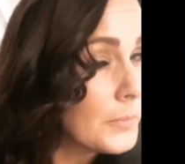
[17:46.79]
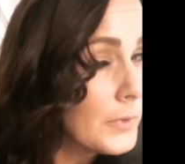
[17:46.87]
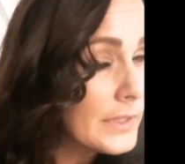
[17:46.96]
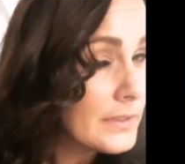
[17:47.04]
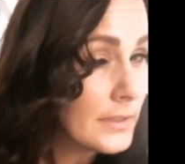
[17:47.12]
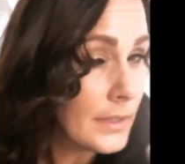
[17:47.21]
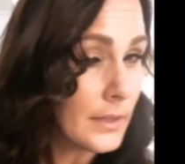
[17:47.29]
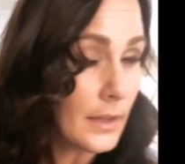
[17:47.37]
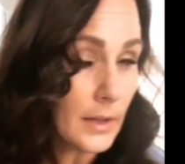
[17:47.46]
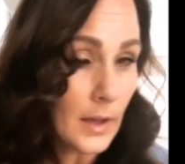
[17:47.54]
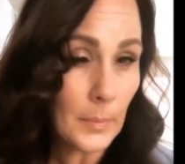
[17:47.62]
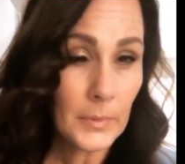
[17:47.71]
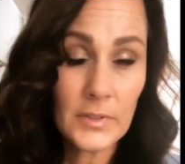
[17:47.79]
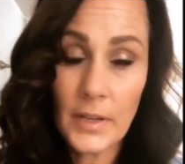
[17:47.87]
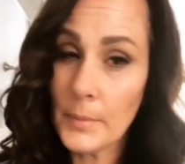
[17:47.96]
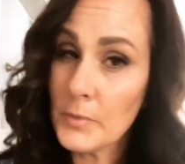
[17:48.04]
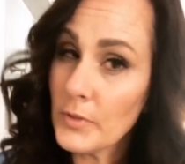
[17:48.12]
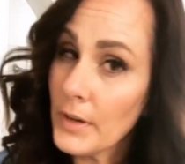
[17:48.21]
spritz it a couple
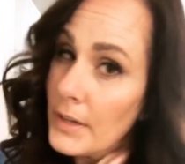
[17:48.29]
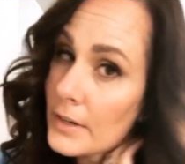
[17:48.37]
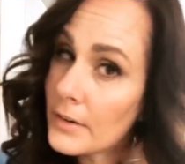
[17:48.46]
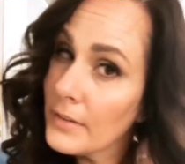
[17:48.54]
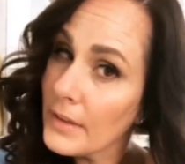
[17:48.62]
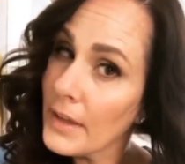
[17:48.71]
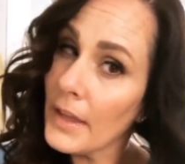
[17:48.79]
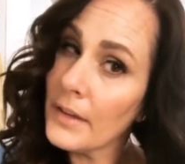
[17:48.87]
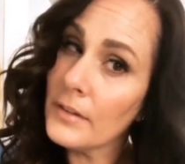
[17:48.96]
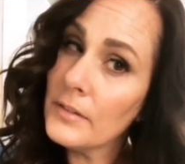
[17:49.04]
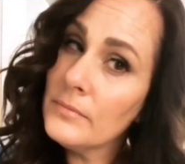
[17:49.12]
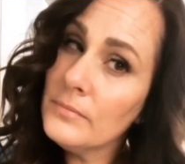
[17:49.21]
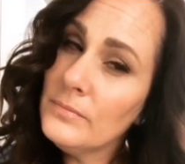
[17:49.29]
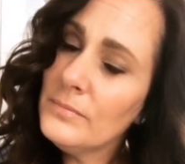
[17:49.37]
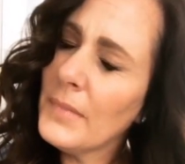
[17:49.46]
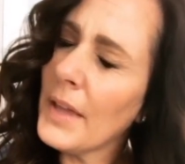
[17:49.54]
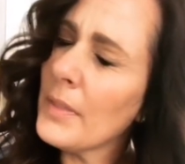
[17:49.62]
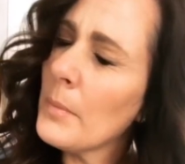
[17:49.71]
times right here at the end
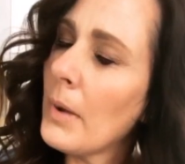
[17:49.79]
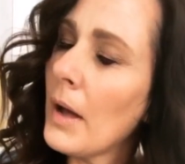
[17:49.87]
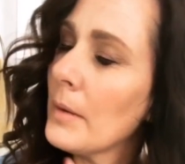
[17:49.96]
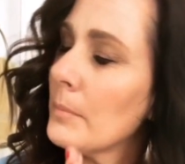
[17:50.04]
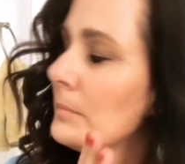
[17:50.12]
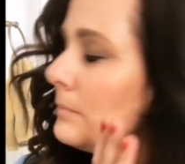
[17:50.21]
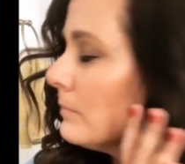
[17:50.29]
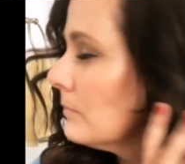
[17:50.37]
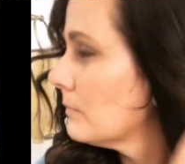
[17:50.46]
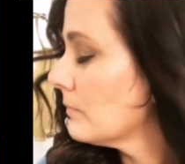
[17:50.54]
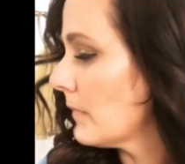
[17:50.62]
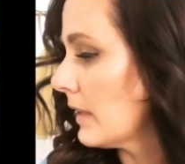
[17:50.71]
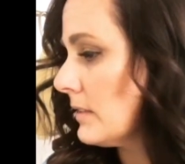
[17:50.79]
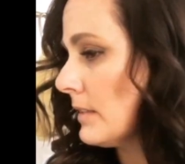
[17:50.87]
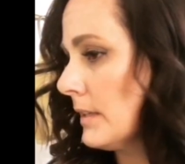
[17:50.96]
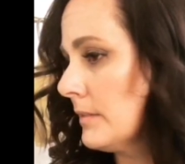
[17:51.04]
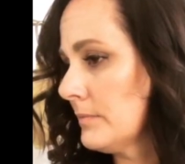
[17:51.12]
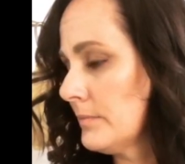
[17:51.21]
and the bottom. That's
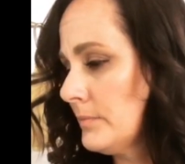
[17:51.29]
it.